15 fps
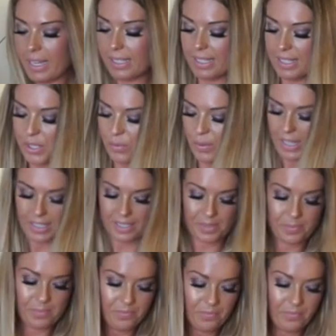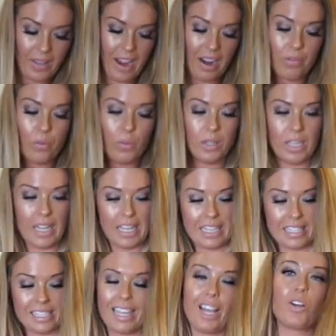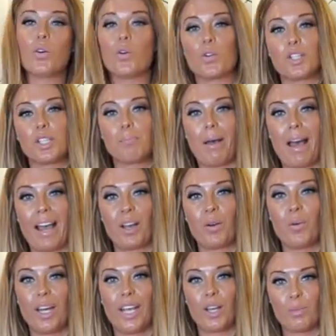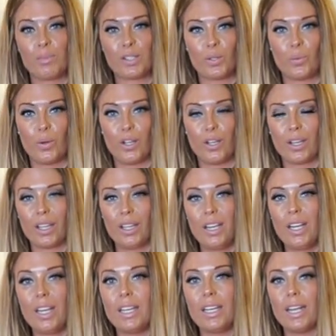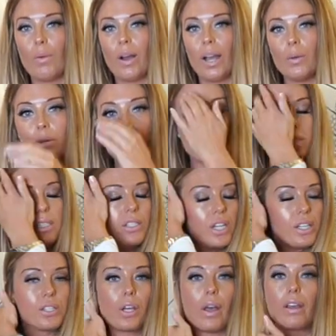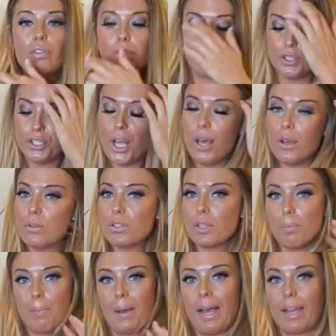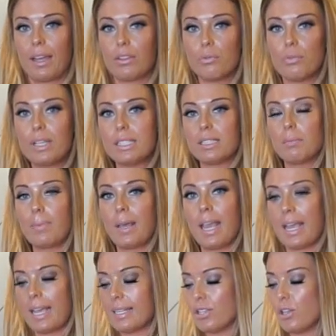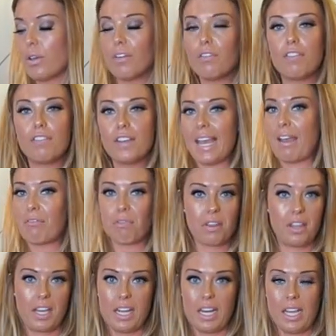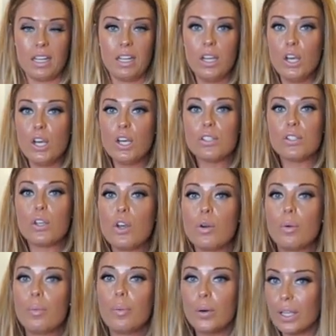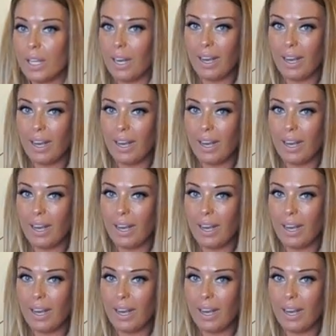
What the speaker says: accessories, everyone needs a gorgeous bag when it comes to work. Now, I would always suggest going for a tote bag. The reason being is you can fit everything in it. So you can put your